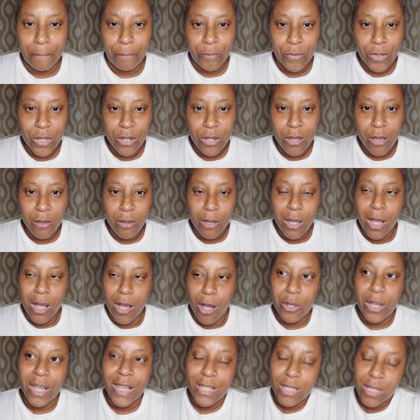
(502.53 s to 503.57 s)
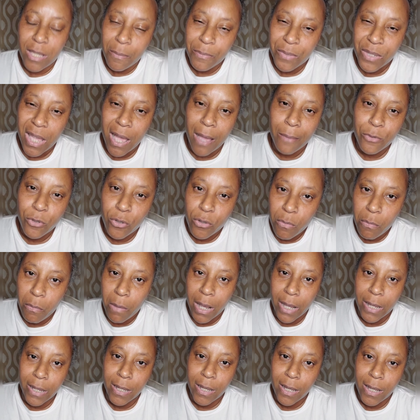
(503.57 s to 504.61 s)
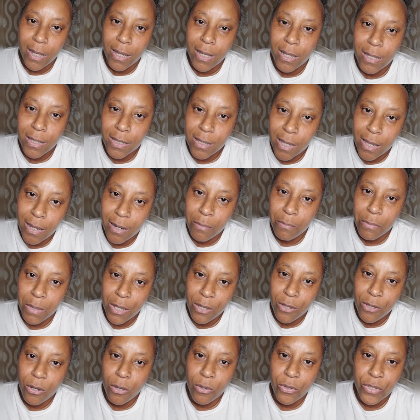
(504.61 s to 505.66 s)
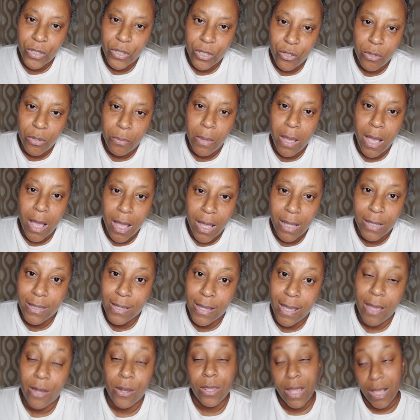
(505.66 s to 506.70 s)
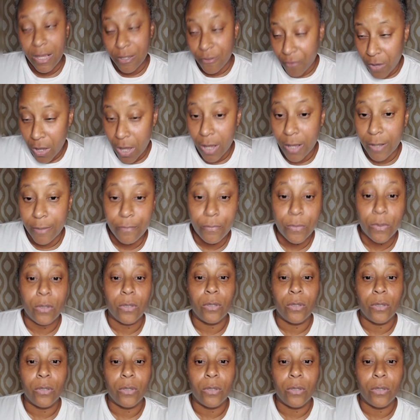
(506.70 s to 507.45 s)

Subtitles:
You know, okay, sometimes you might say to me, you know, sit your behind down, and that's fine.